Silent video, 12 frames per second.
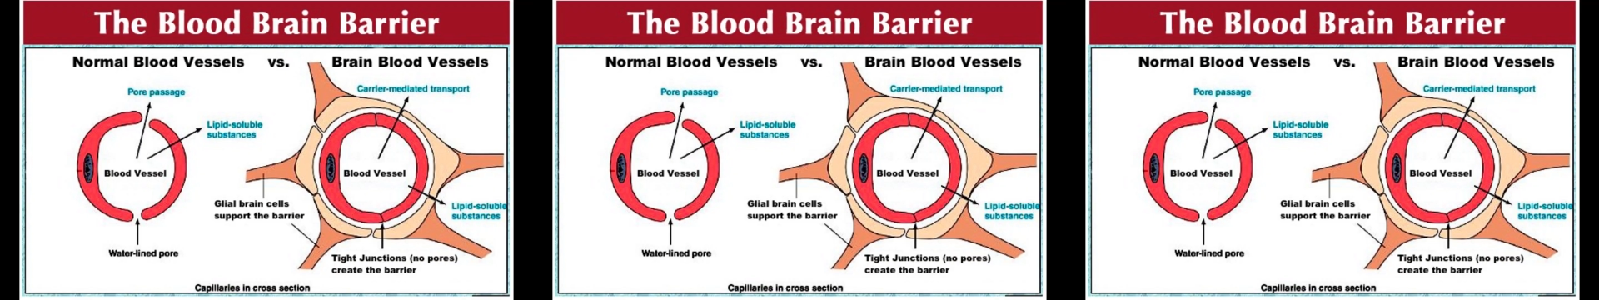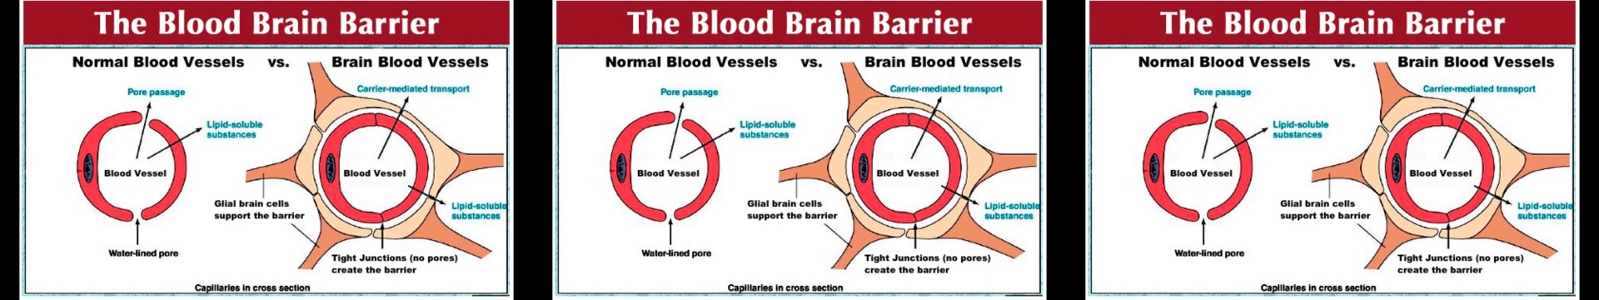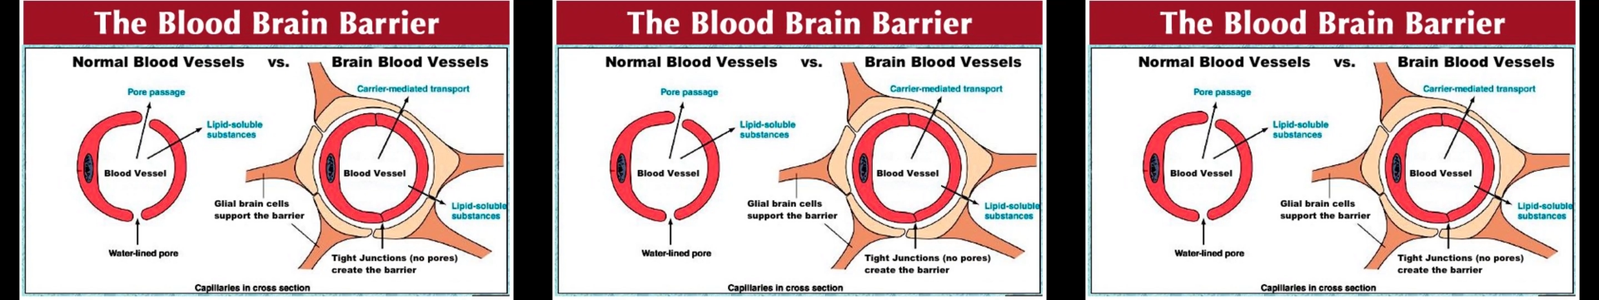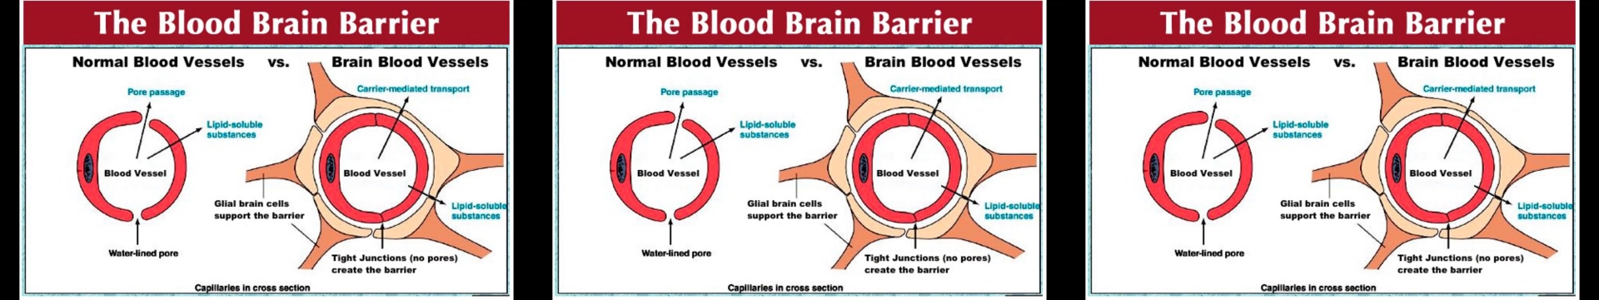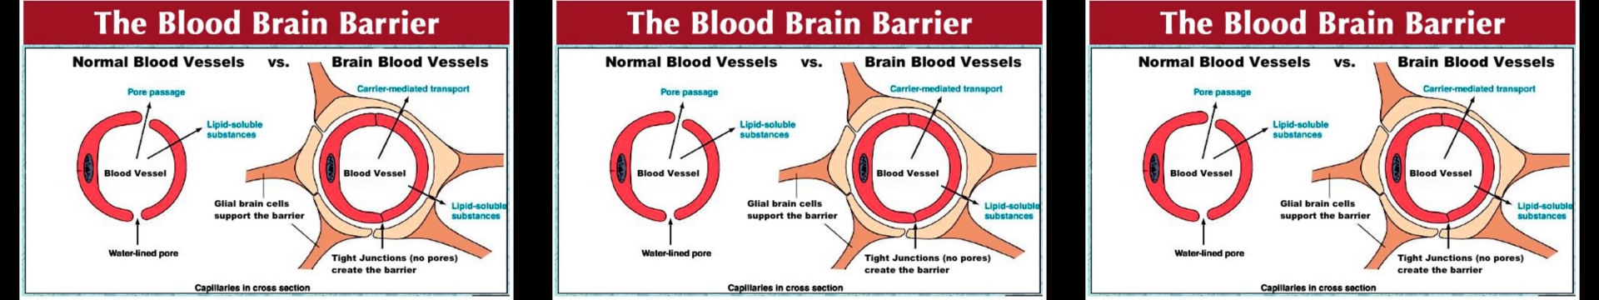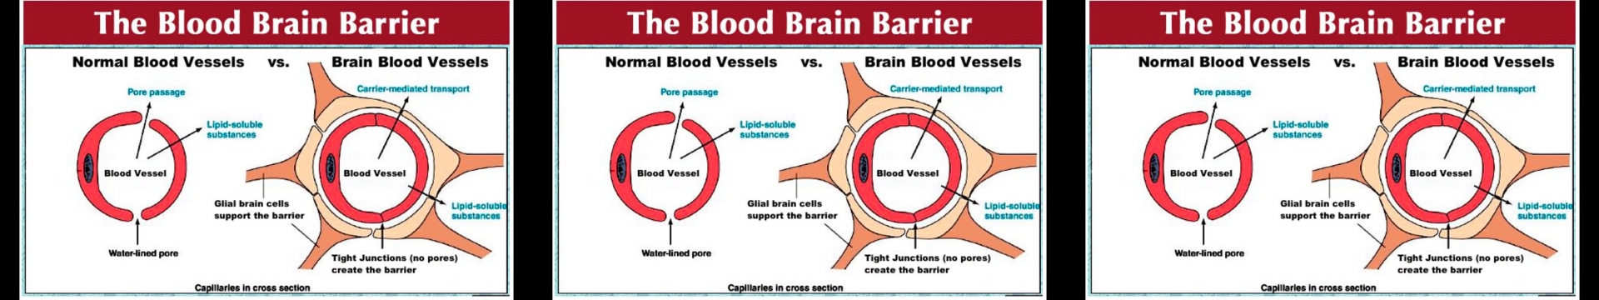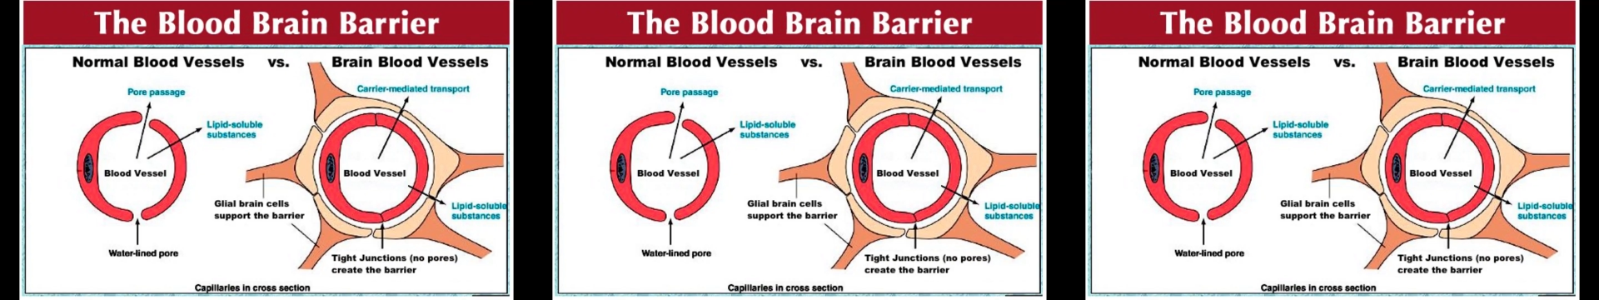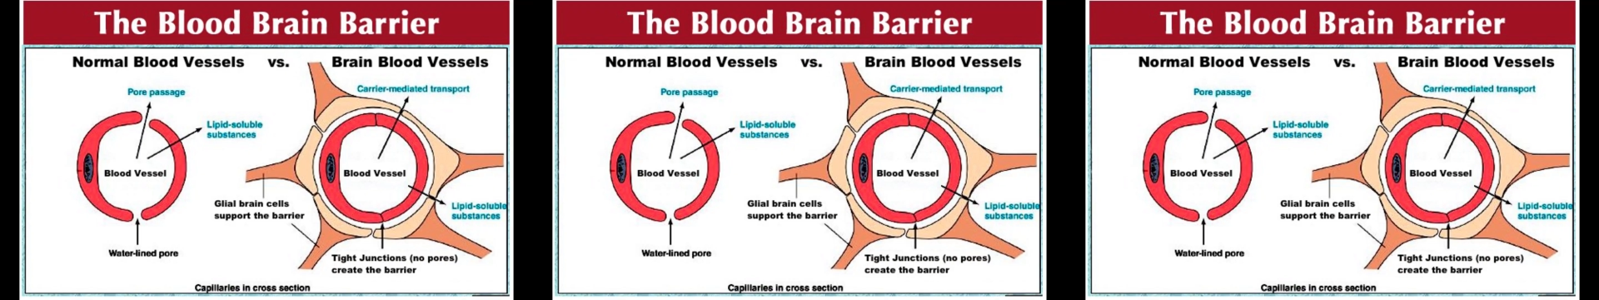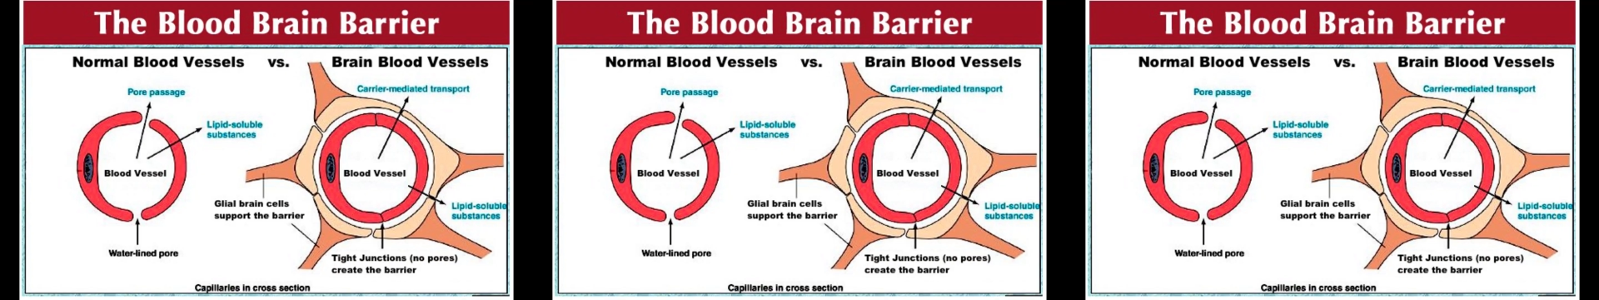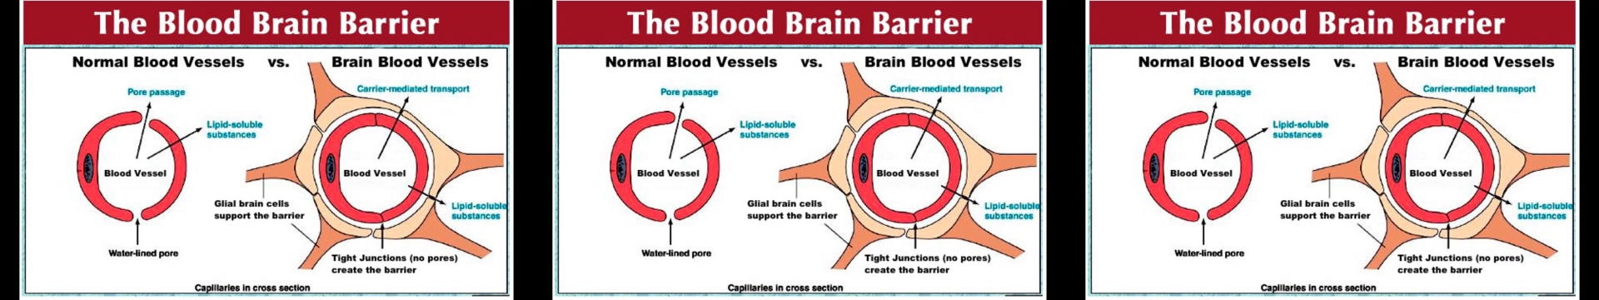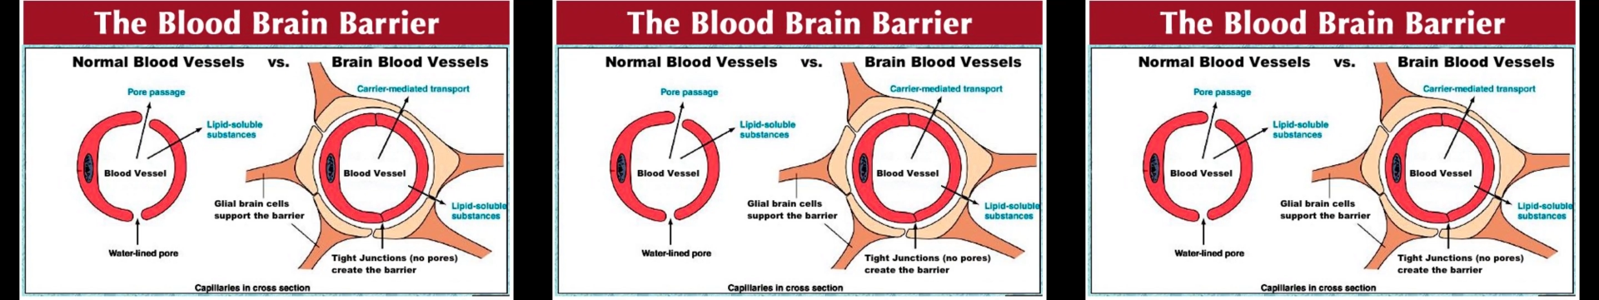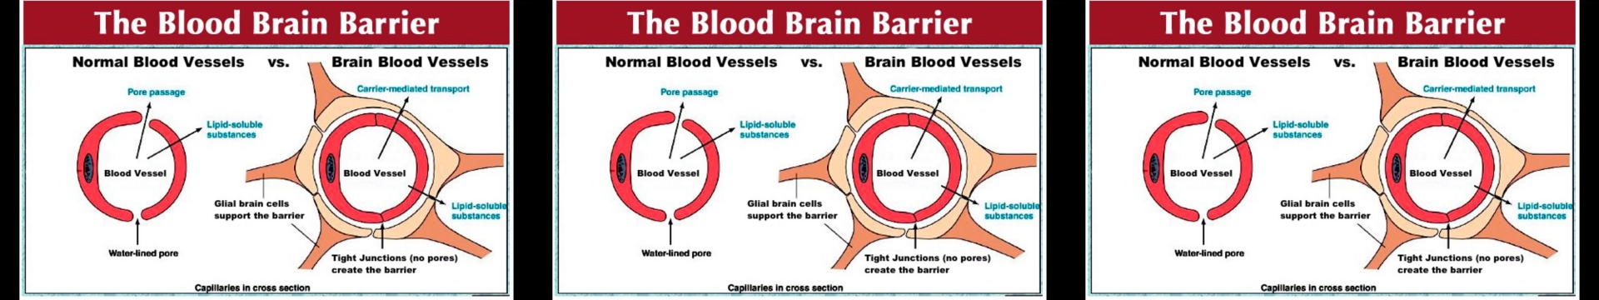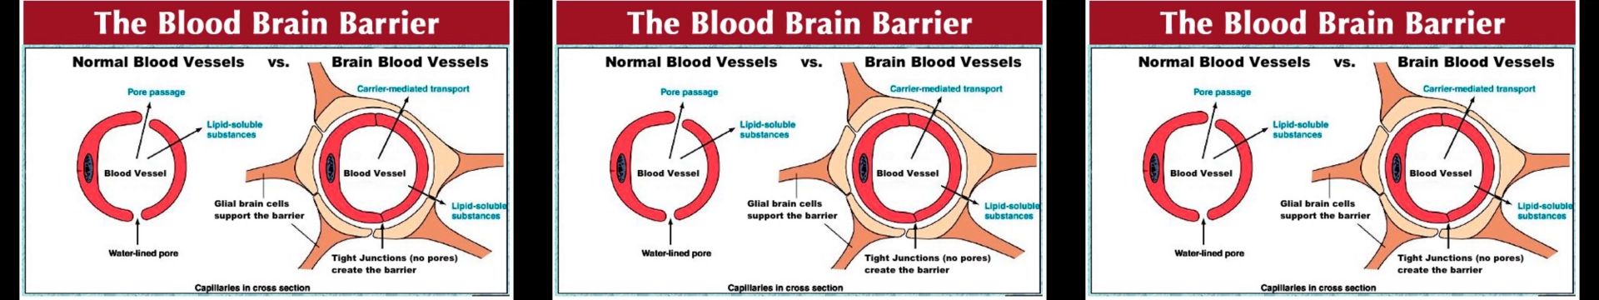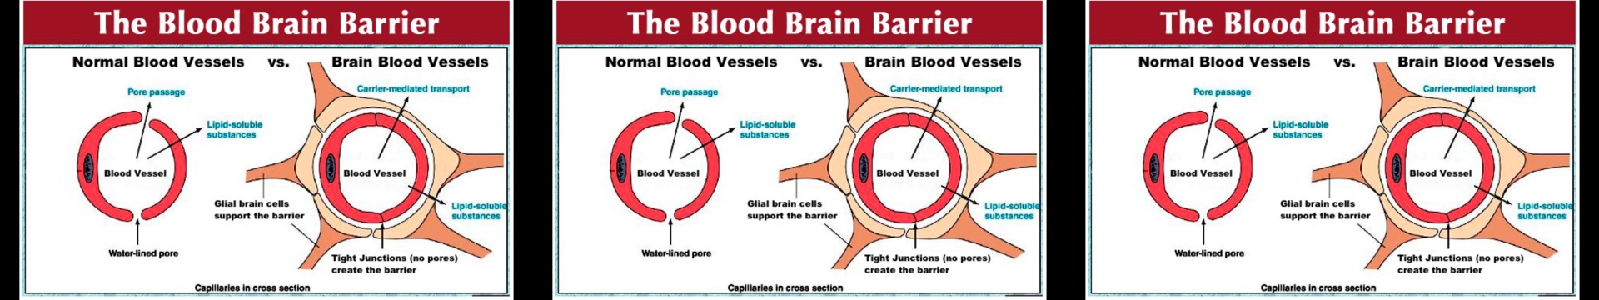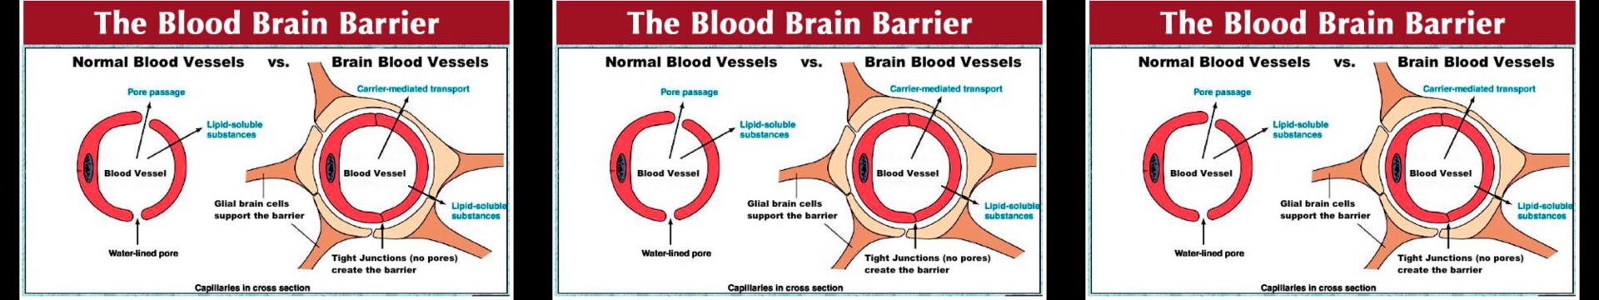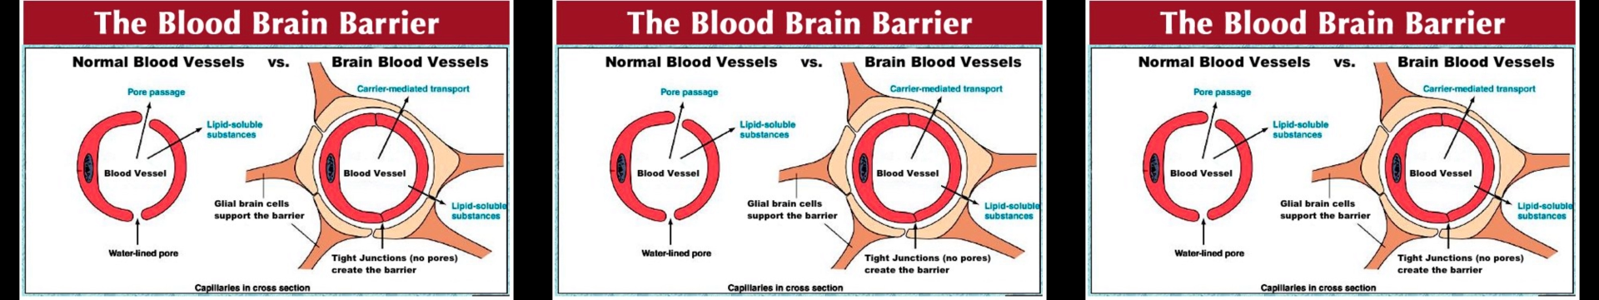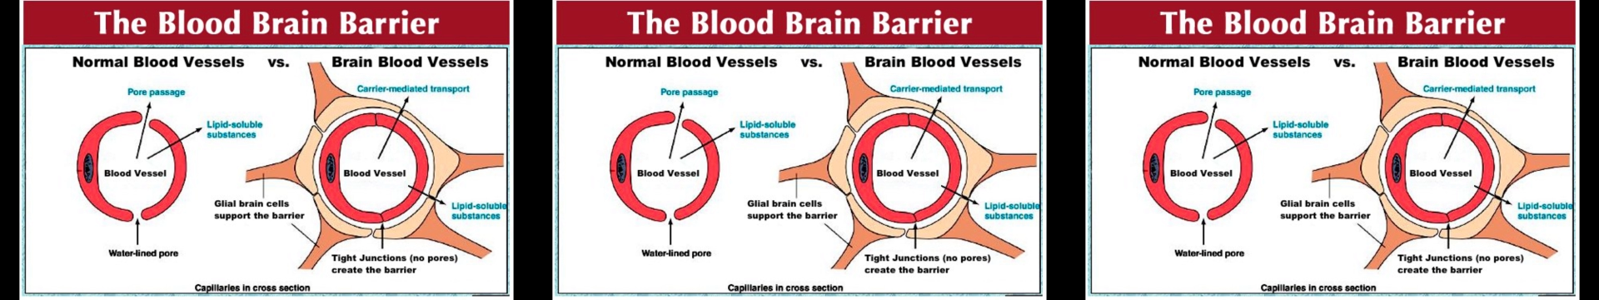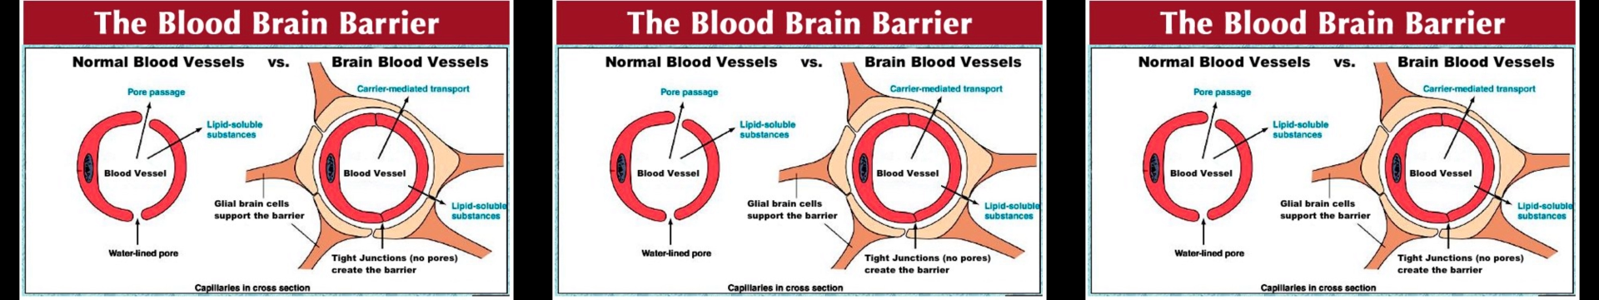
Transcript: [unreadable: no face in view]